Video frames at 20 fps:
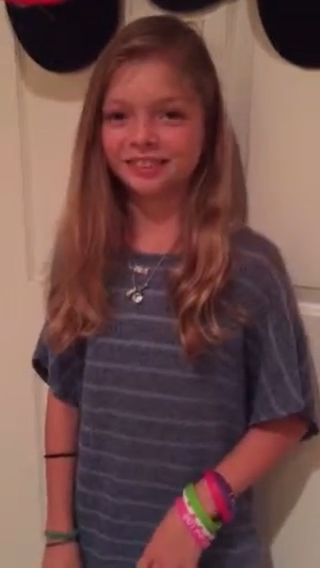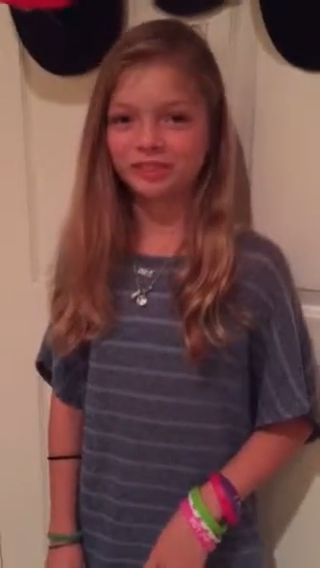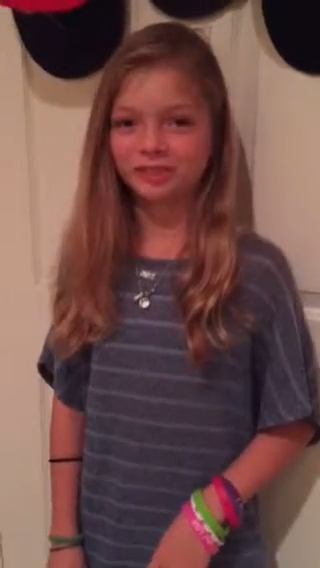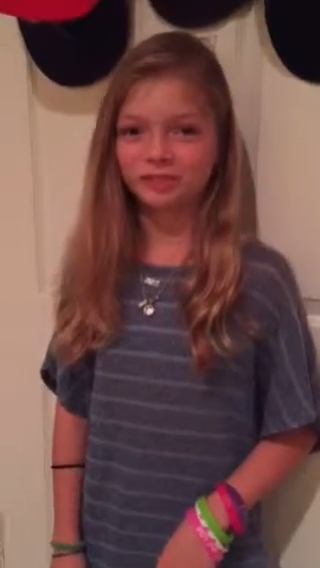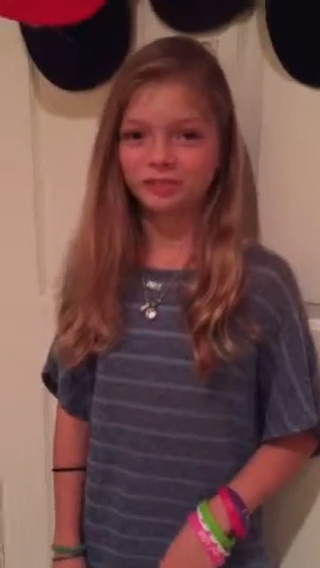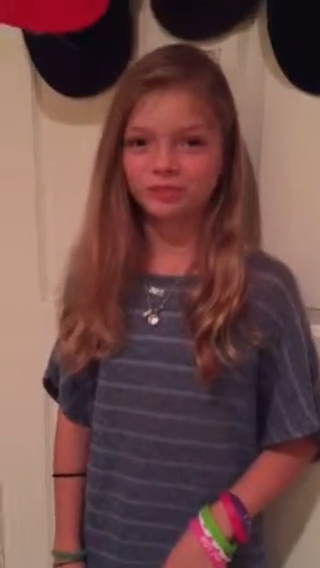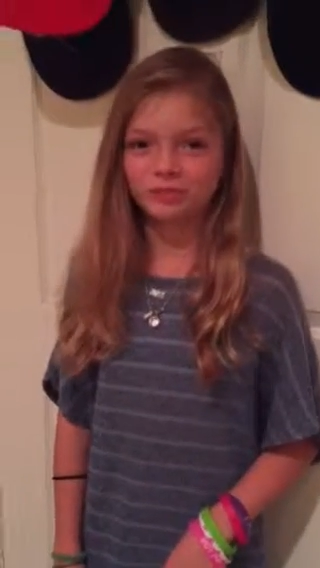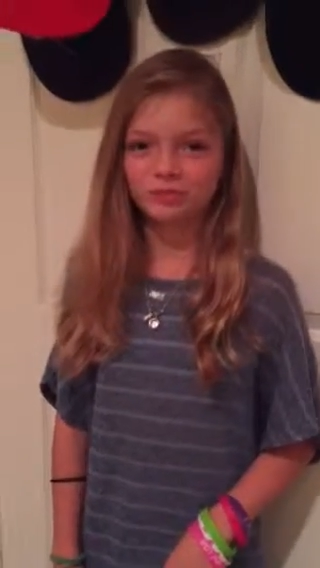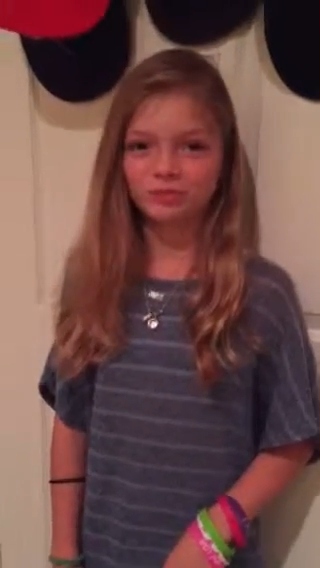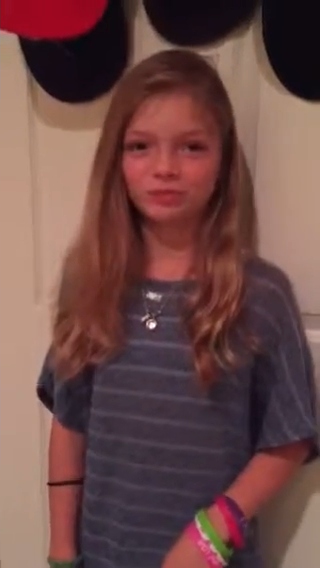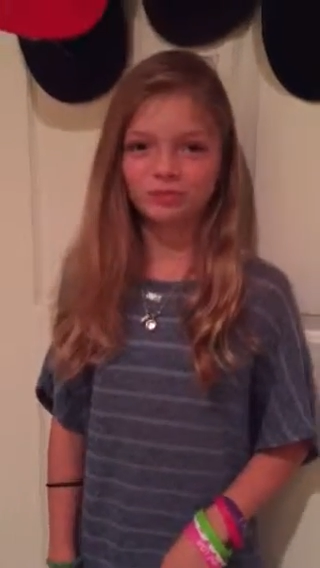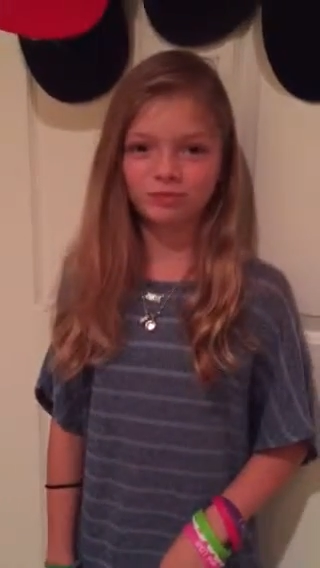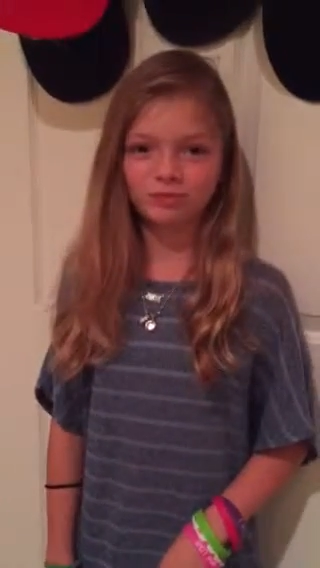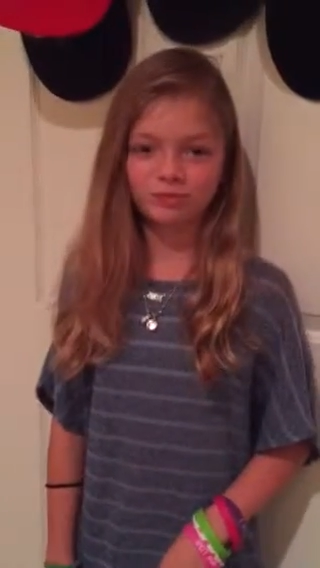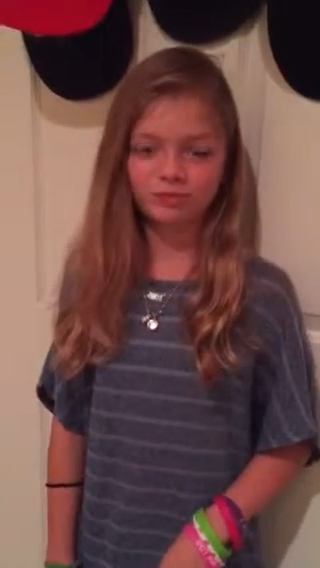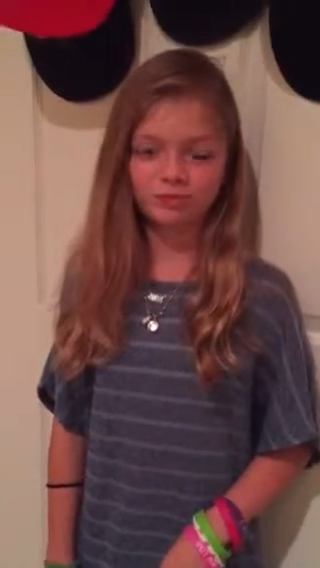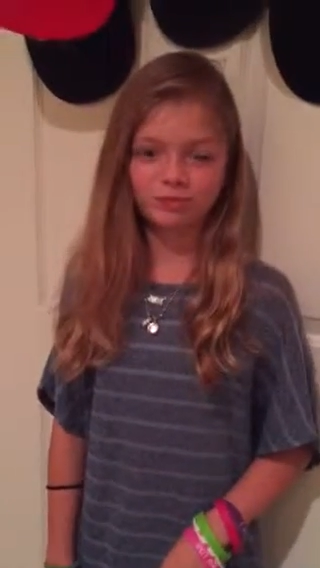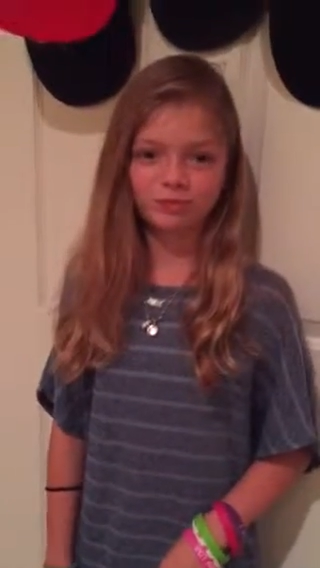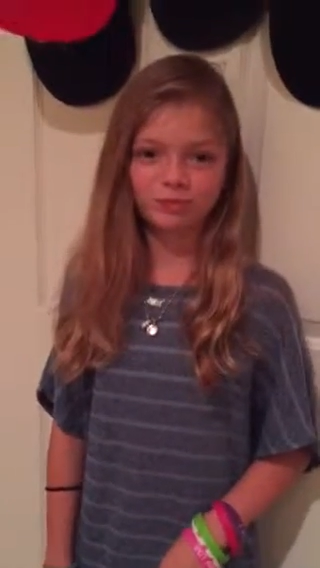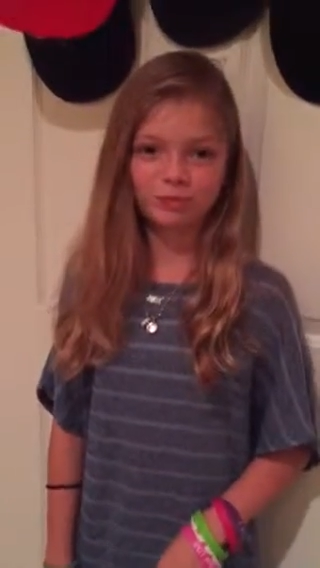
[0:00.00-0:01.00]
and
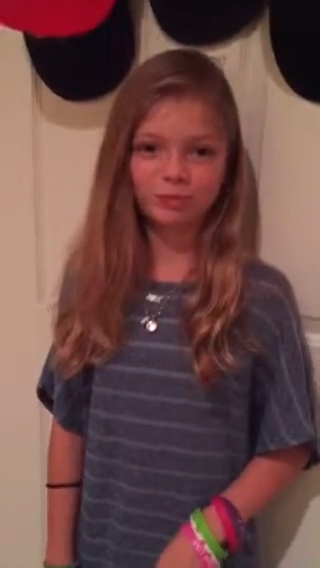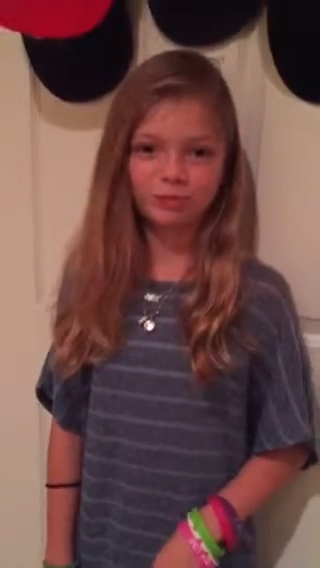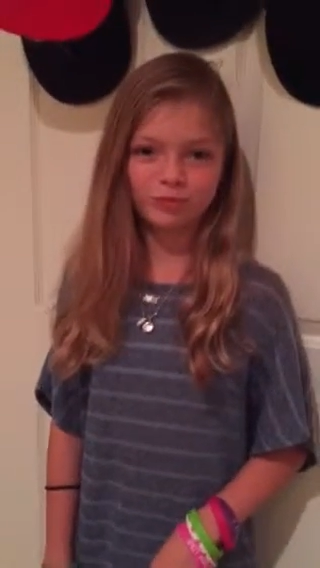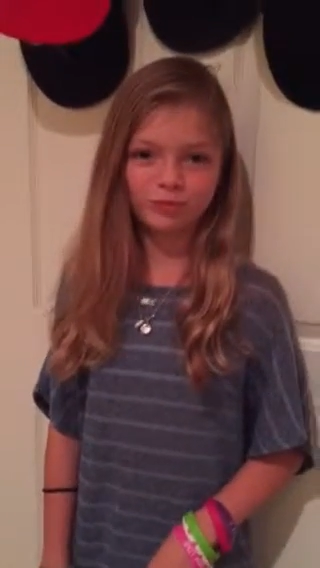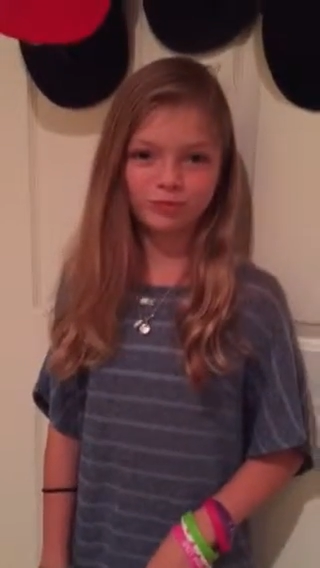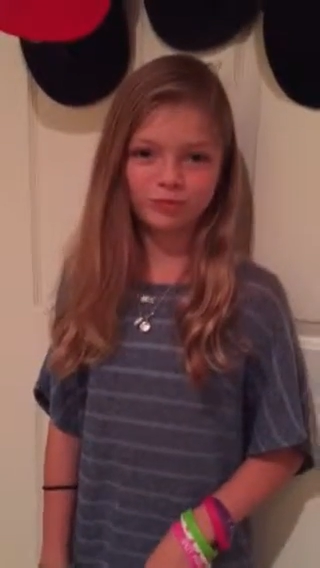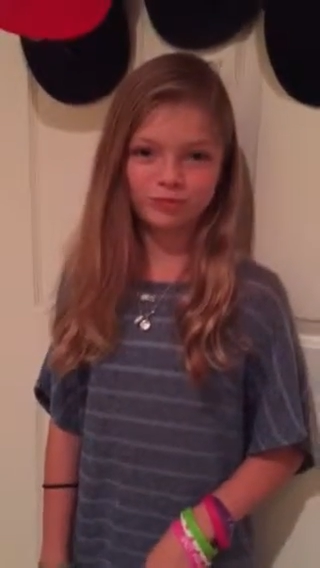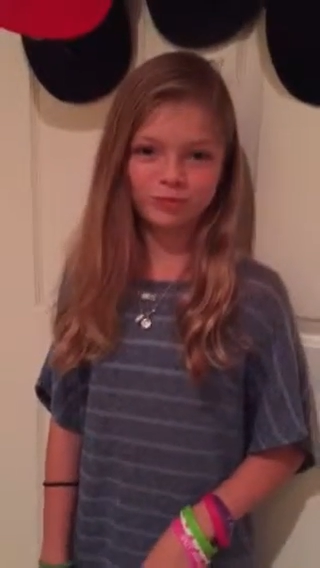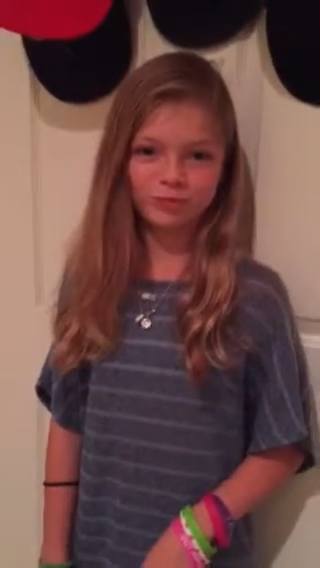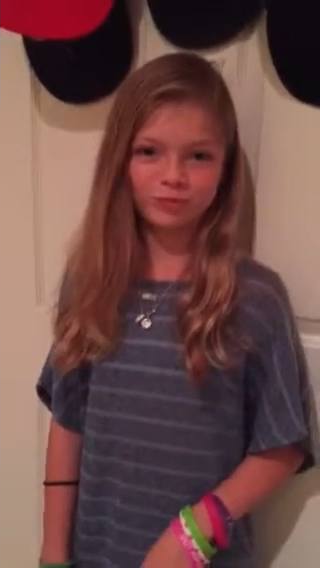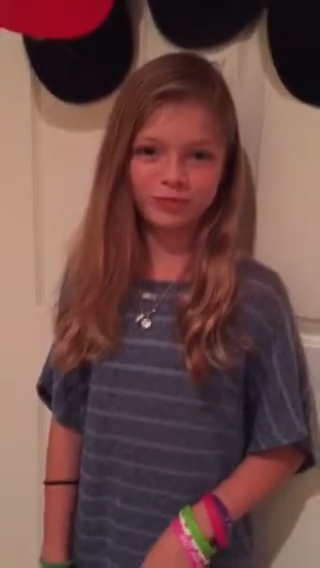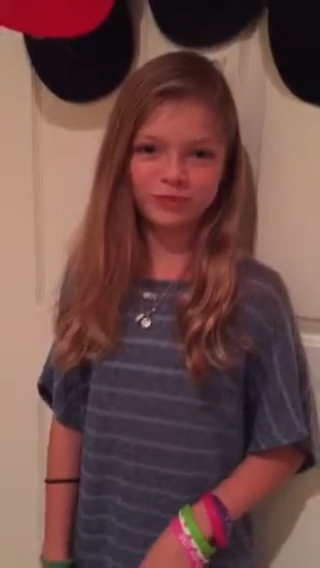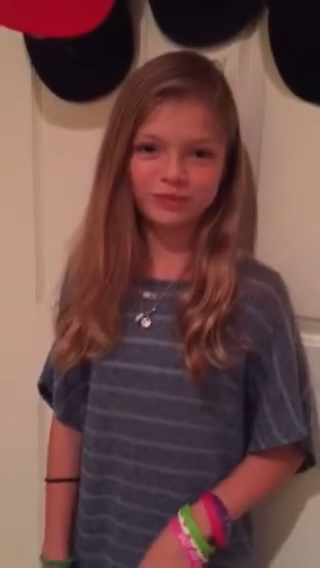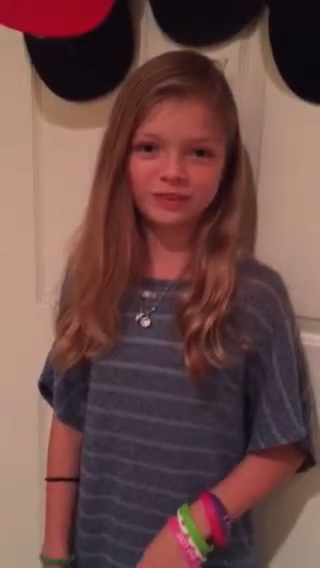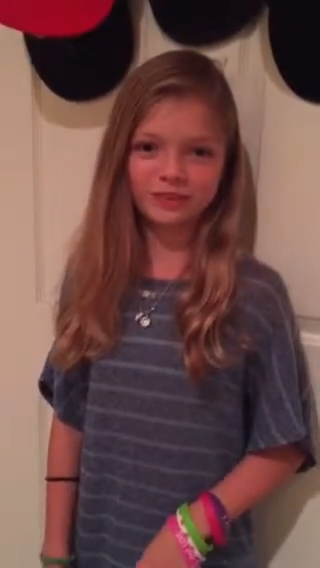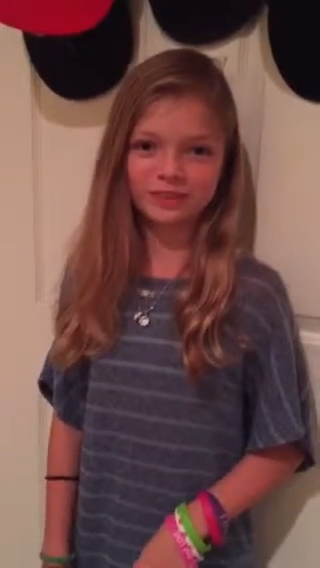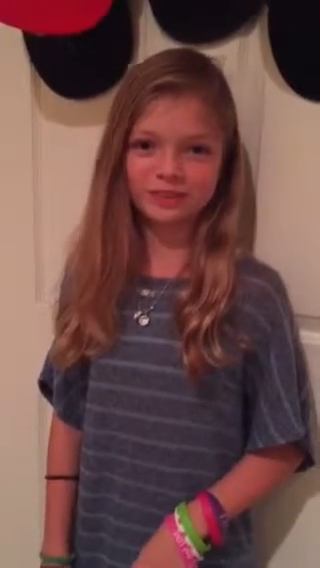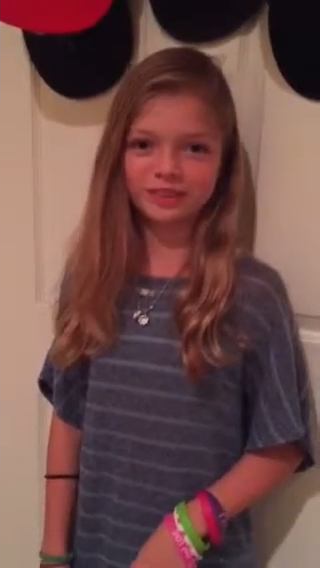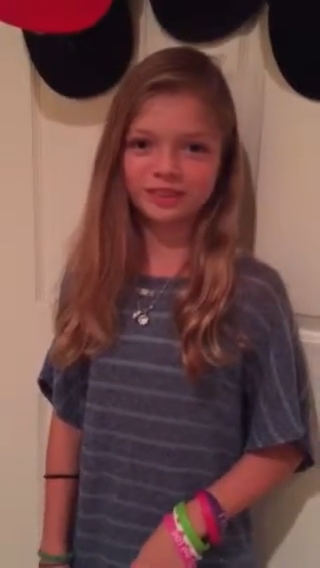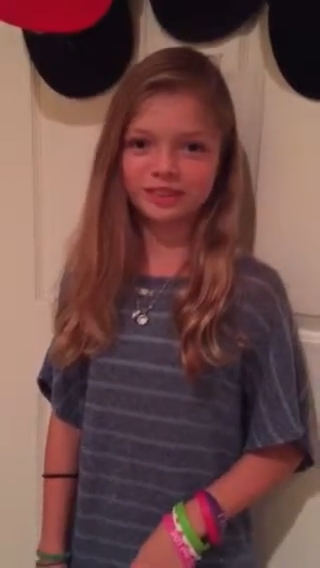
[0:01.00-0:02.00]
see what the Lord's been
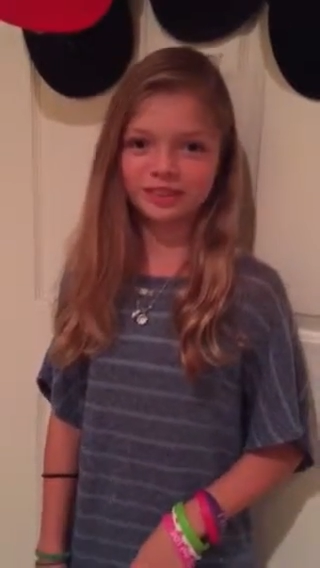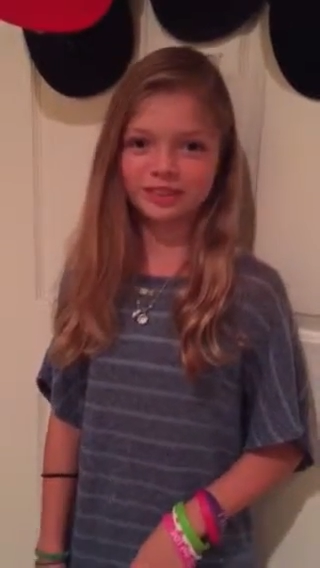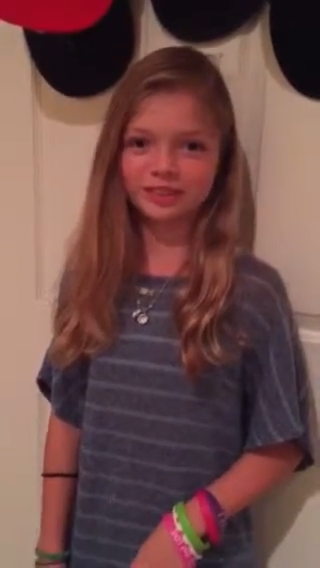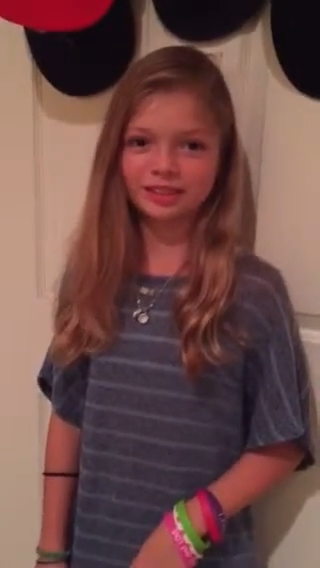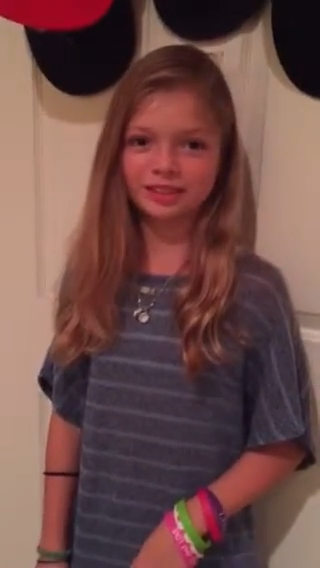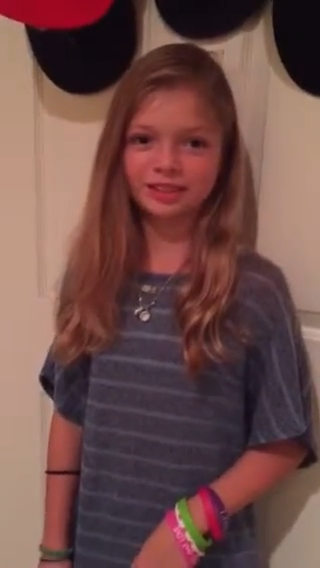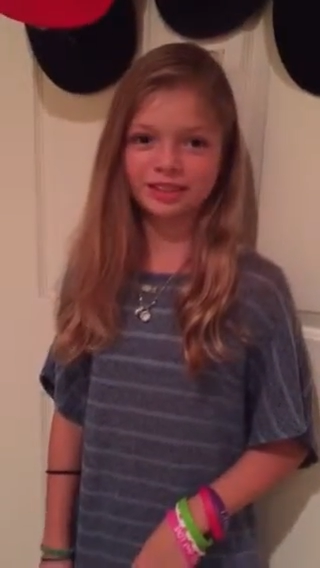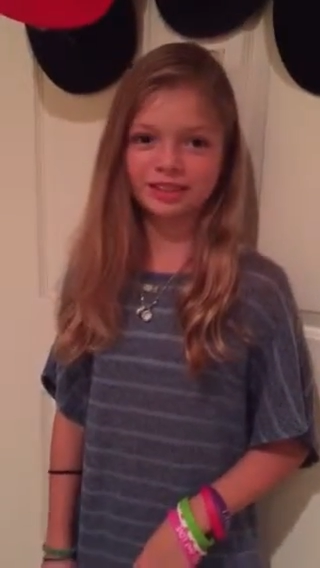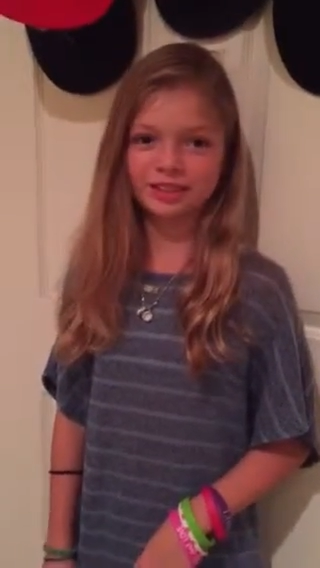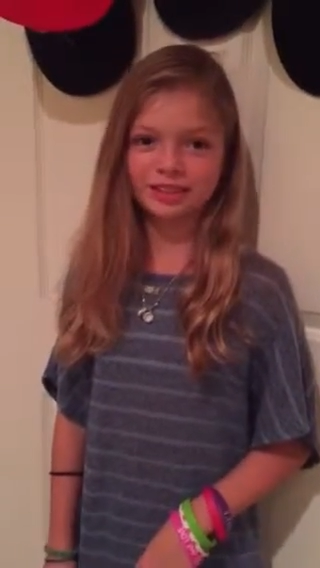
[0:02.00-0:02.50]
doing for you